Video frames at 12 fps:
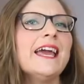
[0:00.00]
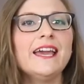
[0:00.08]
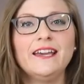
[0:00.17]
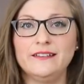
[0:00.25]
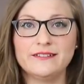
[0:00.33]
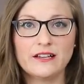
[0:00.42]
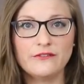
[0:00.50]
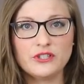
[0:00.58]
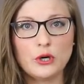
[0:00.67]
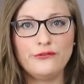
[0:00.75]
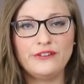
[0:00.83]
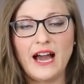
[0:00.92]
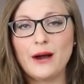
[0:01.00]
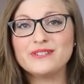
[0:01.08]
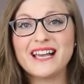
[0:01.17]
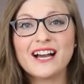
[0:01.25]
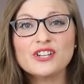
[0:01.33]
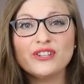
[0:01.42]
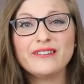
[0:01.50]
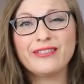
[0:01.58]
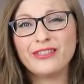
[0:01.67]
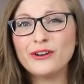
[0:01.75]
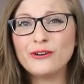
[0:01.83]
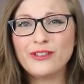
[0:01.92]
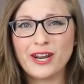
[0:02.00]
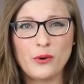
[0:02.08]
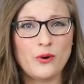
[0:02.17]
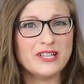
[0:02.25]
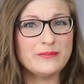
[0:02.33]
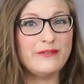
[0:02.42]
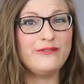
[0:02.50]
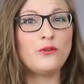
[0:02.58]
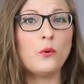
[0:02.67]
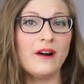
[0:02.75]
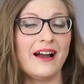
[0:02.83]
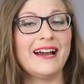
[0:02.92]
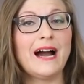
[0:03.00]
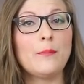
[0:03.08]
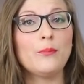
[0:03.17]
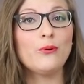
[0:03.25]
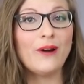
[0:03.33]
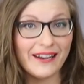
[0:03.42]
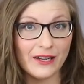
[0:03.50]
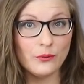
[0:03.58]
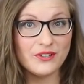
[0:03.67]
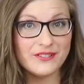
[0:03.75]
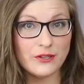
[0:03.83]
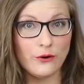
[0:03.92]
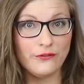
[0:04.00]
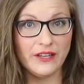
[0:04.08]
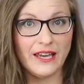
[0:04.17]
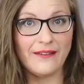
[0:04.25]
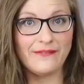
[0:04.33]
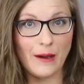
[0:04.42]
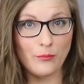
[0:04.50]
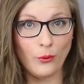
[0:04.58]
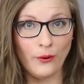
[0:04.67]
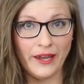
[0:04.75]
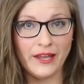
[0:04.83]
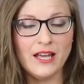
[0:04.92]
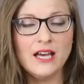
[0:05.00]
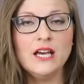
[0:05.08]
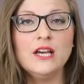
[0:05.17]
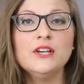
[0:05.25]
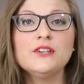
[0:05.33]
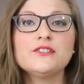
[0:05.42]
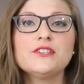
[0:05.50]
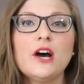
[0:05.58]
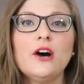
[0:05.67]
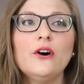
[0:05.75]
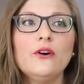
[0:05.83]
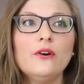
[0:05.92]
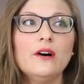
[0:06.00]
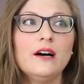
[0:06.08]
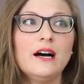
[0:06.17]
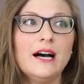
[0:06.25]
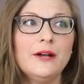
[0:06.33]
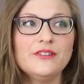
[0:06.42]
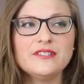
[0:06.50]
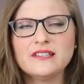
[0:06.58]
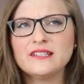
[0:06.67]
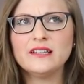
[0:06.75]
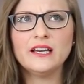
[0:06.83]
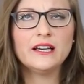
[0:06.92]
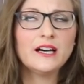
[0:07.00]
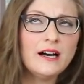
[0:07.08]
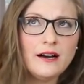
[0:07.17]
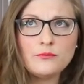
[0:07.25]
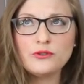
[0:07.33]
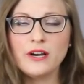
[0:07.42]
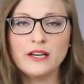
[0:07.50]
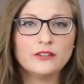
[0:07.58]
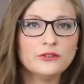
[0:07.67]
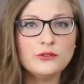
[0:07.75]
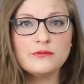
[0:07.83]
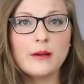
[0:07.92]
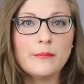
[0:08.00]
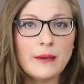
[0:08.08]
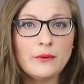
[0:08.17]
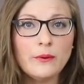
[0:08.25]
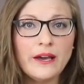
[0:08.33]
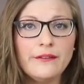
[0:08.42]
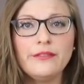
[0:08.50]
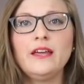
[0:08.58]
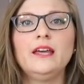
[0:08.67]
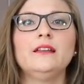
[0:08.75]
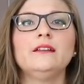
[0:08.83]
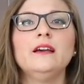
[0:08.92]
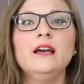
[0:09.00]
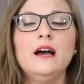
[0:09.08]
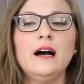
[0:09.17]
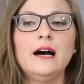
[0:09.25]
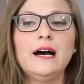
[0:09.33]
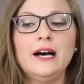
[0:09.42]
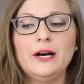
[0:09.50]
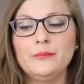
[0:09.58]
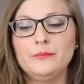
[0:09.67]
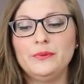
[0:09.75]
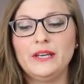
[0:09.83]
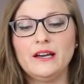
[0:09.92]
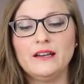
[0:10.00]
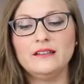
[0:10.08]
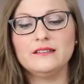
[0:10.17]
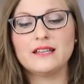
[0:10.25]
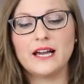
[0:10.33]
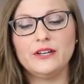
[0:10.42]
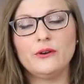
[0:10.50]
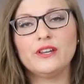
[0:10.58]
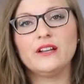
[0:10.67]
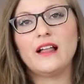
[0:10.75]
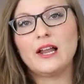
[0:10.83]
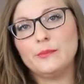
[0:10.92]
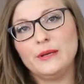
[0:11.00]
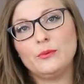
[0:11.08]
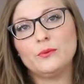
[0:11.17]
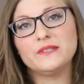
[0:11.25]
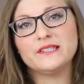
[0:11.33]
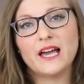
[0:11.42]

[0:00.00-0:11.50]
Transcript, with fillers: days of Sophie. I was actually thinner than I was before I got pregnant with Sophie at that point. So this isn't like a I'm trying to lose my baby weight thing, because I know that a lot of people would